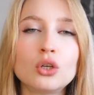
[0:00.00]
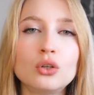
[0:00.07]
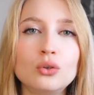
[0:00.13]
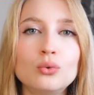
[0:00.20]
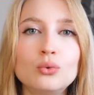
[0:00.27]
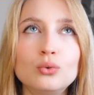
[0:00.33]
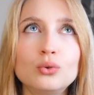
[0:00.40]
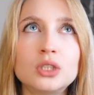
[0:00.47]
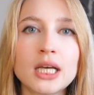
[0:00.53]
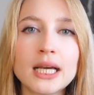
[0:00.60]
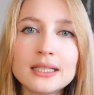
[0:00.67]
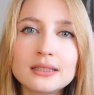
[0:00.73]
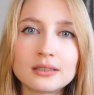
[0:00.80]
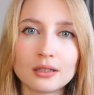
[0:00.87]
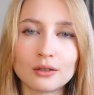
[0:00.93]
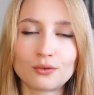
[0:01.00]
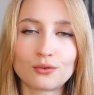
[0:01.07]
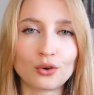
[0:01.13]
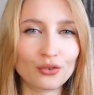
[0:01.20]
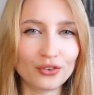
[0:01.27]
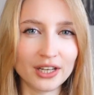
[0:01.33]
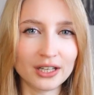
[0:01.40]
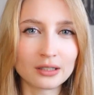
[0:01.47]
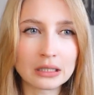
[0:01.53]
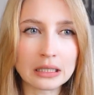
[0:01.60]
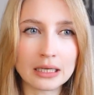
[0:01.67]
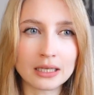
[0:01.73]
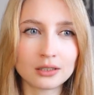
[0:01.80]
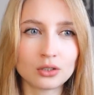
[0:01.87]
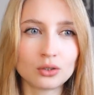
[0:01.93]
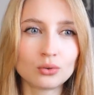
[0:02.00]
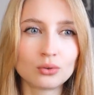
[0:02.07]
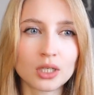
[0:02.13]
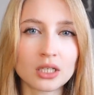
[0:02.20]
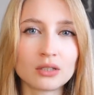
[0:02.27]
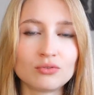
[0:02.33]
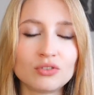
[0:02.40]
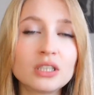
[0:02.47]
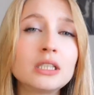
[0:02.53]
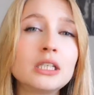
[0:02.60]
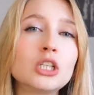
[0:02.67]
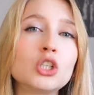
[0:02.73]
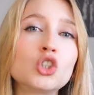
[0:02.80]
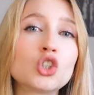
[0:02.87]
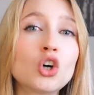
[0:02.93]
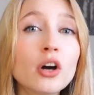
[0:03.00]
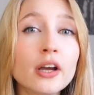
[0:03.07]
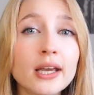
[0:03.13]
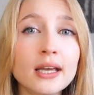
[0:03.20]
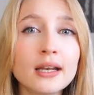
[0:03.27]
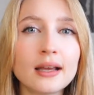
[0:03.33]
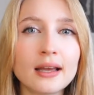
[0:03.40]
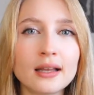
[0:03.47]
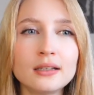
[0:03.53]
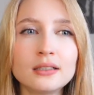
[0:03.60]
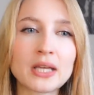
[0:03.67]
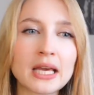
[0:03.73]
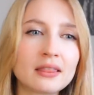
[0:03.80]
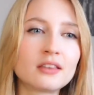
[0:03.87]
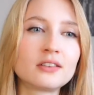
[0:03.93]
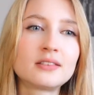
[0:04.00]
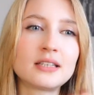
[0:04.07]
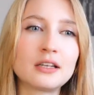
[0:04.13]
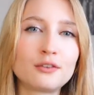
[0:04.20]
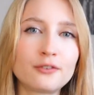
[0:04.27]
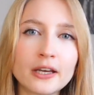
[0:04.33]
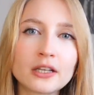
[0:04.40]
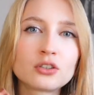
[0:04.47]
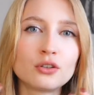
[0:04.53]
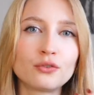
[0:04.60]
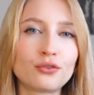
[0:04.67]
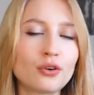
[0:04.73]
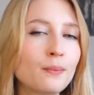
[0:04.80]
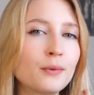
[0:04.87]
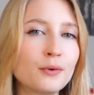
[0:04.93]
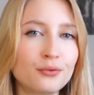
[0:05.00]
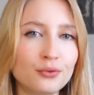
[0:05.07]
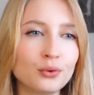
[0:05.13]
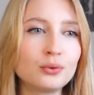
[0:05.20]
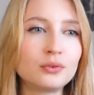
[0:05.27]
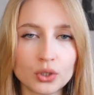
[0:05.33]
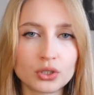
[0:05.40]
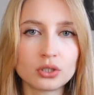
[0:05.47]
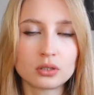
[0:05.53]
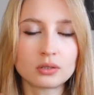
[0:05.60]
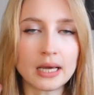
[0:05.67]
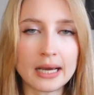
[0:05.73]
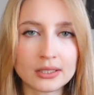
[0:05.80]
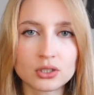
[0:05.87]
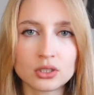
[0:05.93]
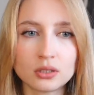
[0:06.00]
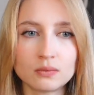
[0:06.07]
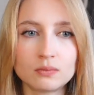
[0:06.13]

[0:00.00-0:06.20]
you taste it for real and you can really enjoy it and get the satisfaction from the food, which is actually